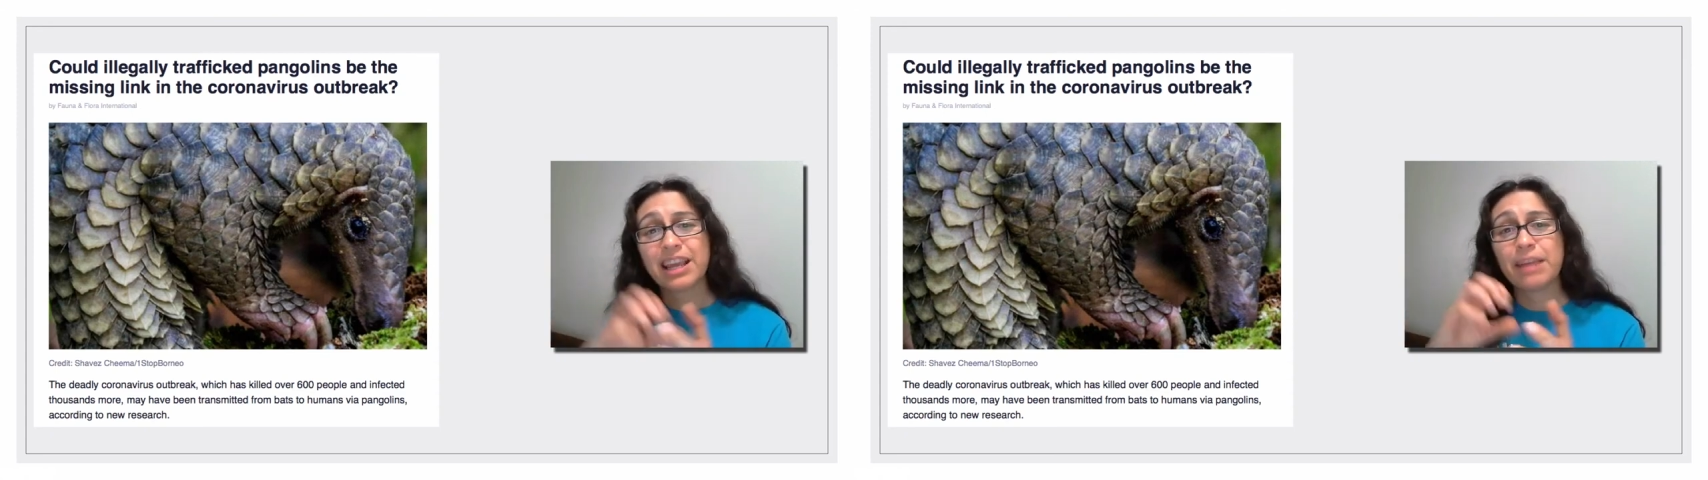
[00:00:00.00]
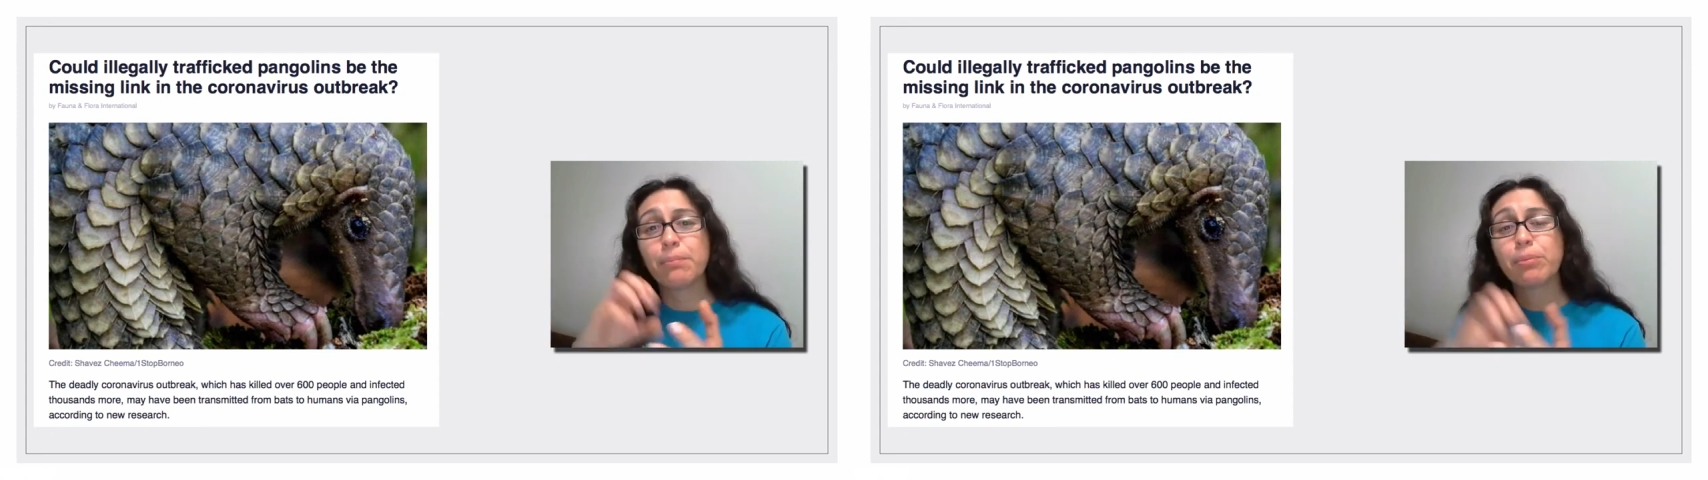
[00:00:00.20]

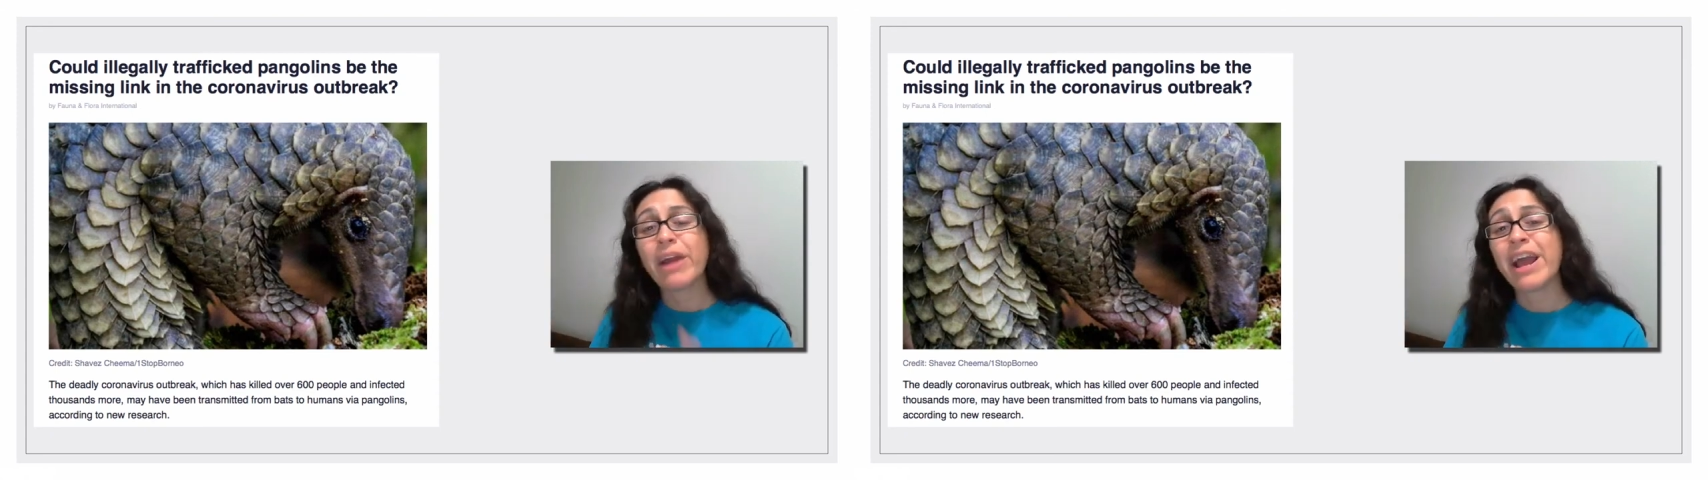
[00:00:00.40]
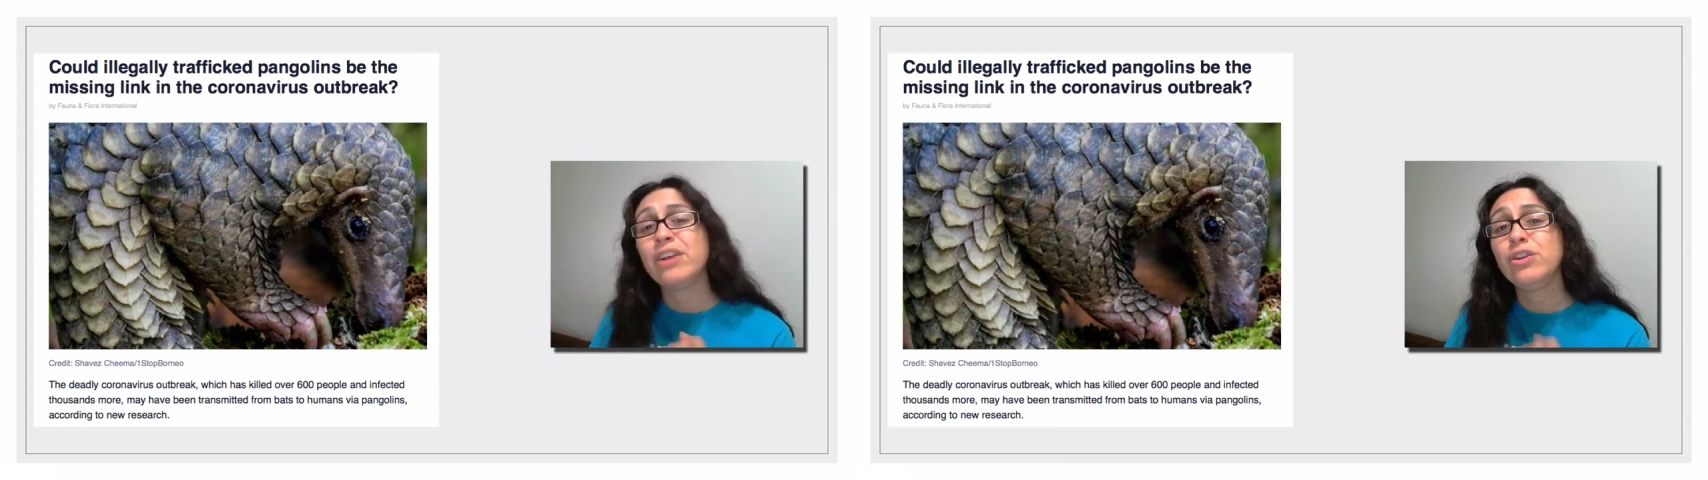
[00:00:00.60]
a
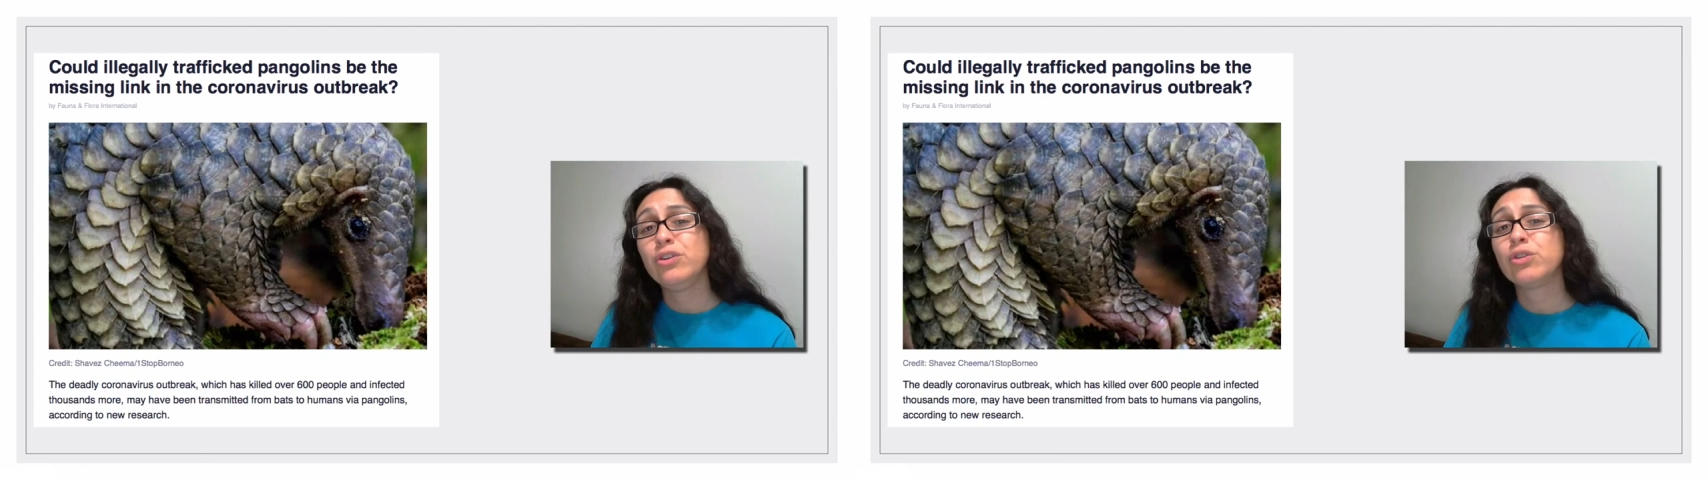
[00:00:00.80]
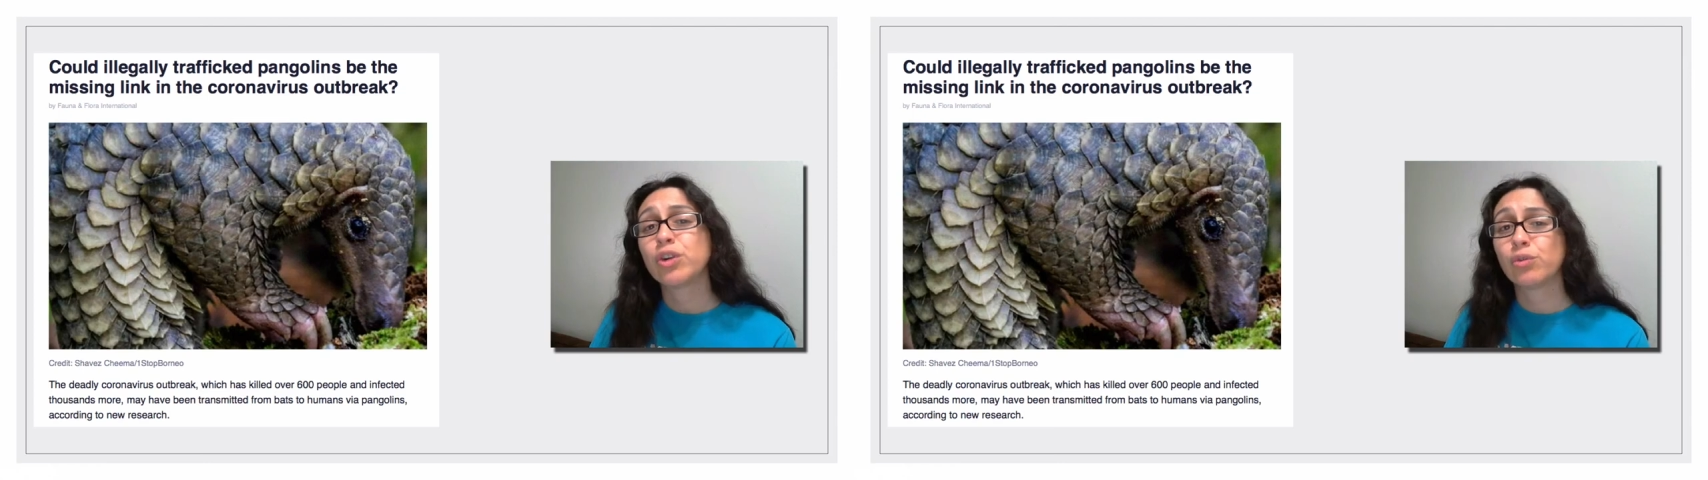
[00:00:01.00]
brand
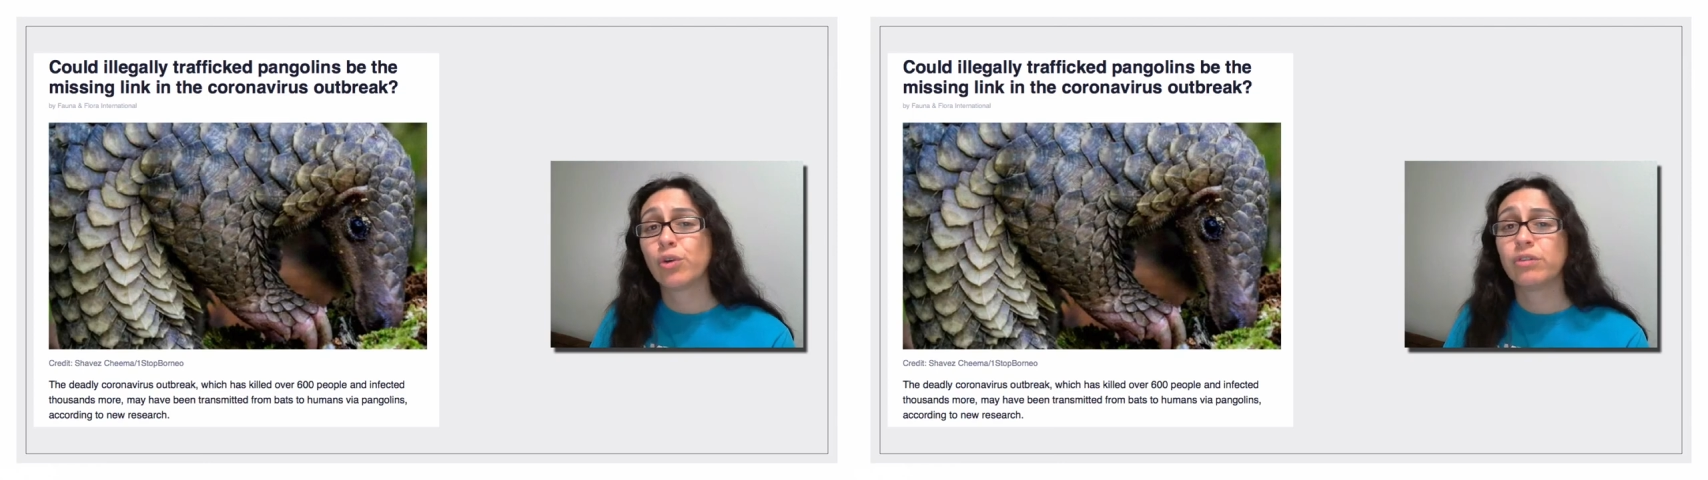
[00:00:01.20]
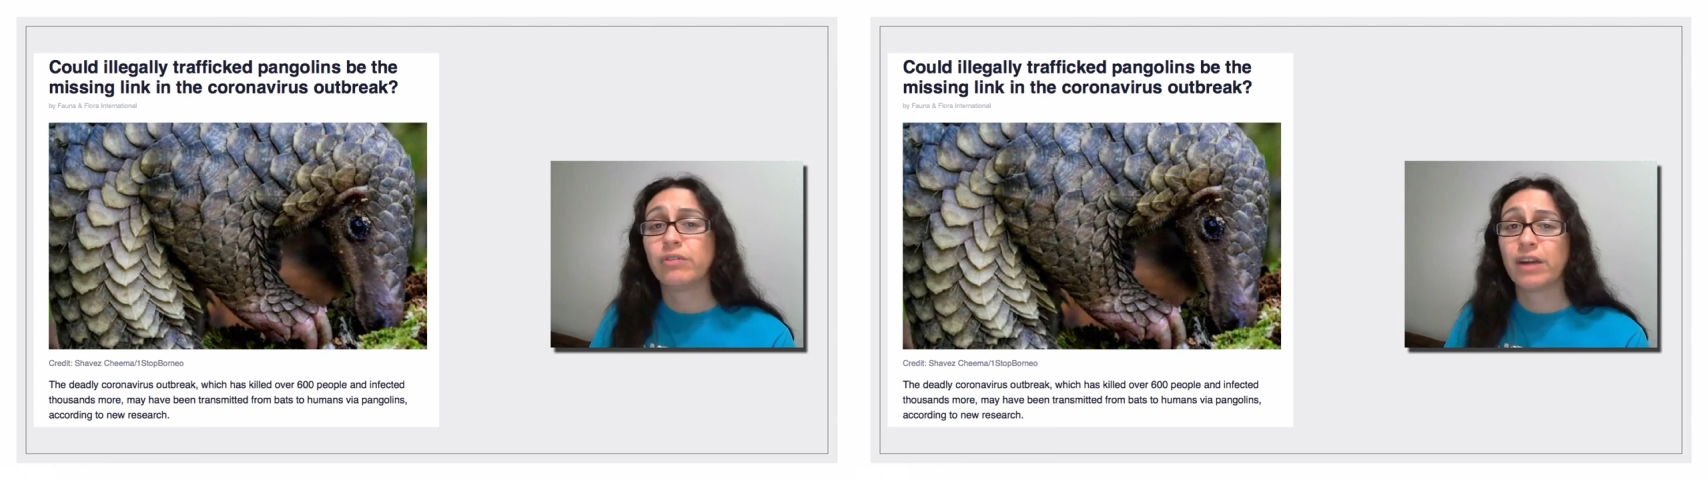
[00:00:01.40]
new
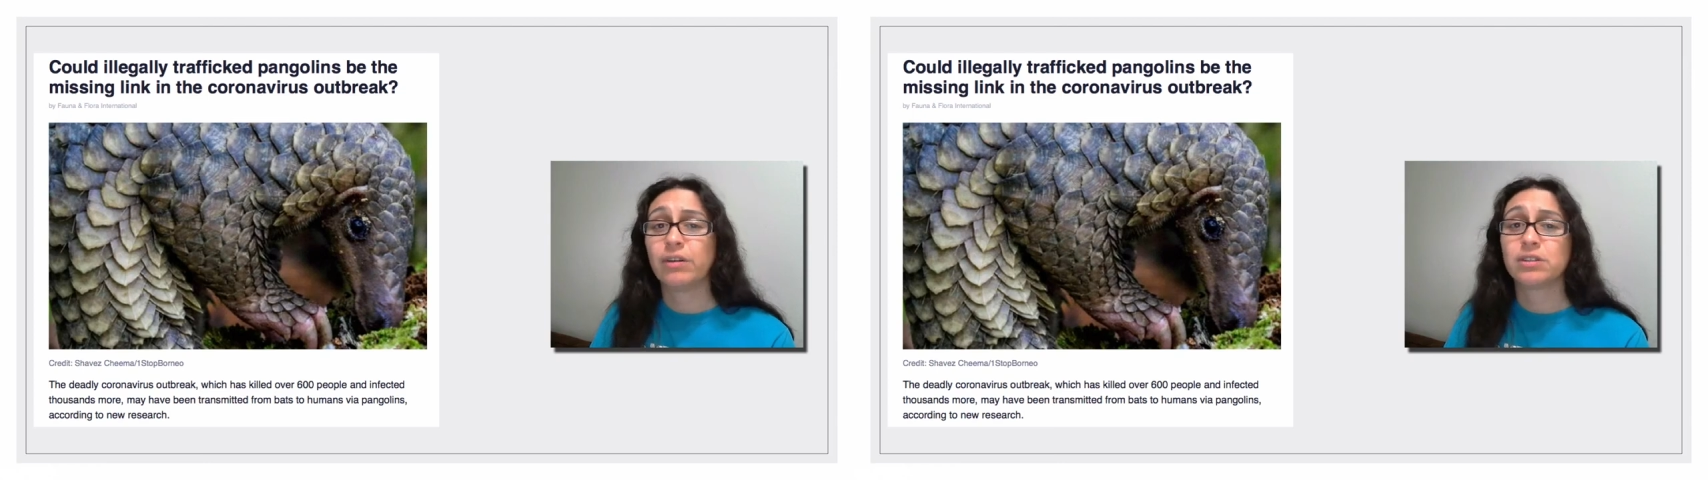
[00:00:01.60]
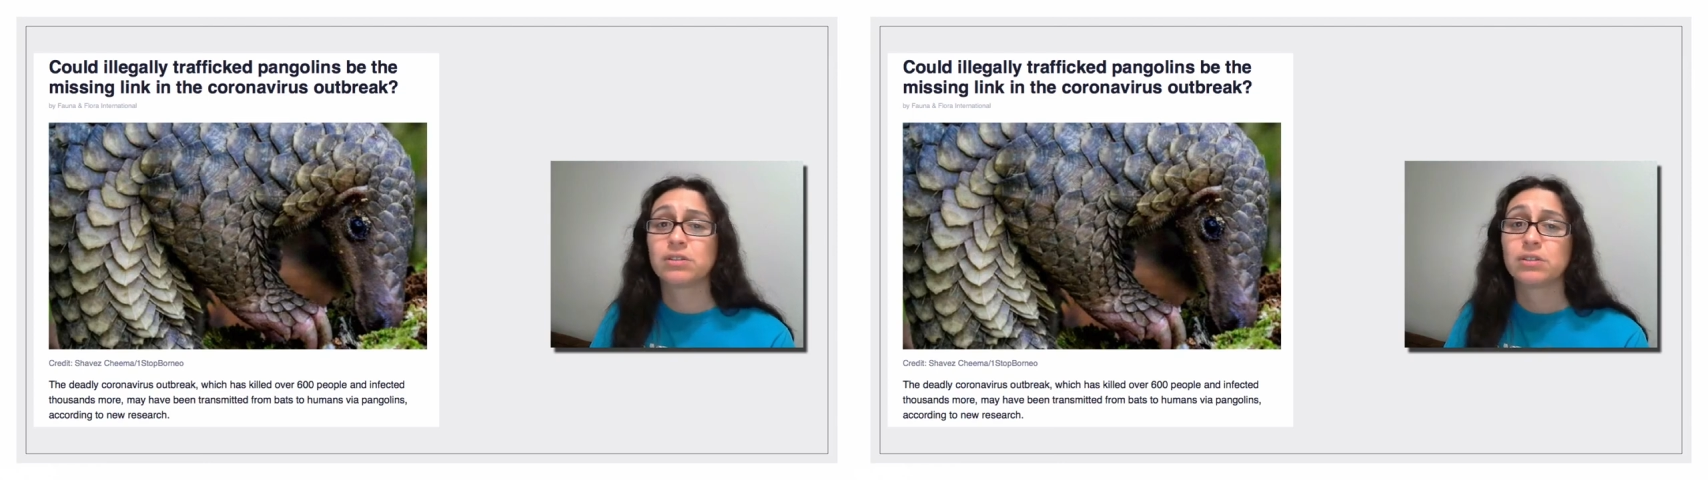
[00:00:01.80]

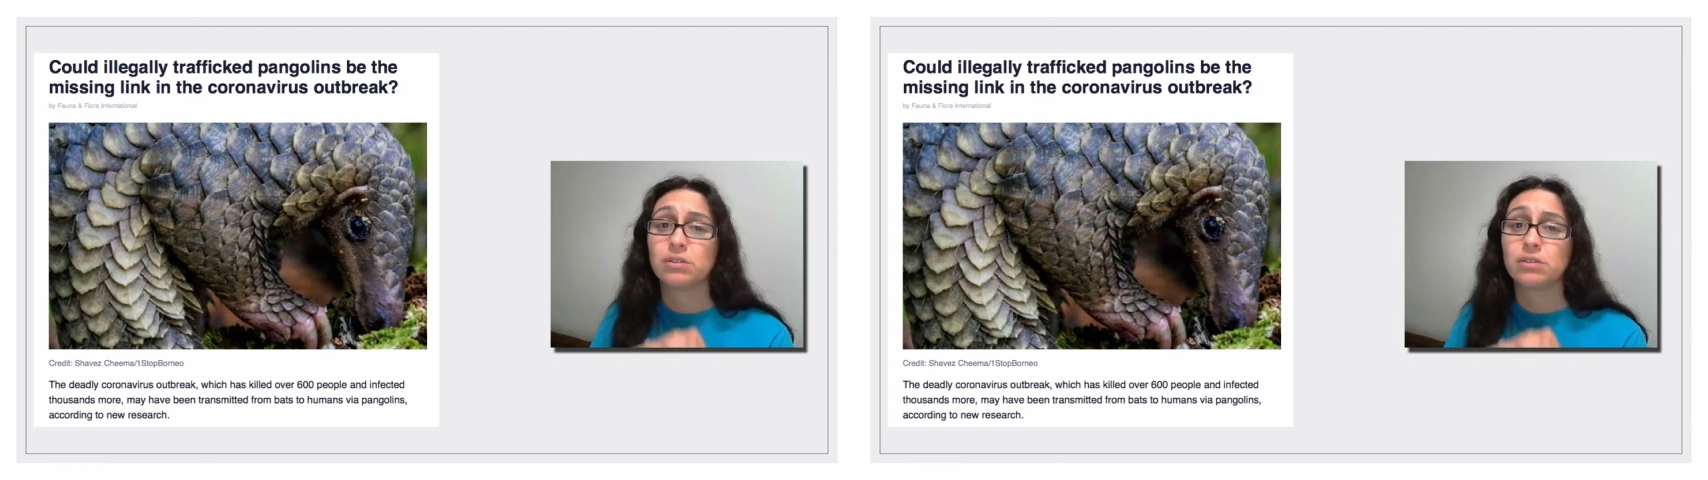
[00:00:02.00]
coronavirus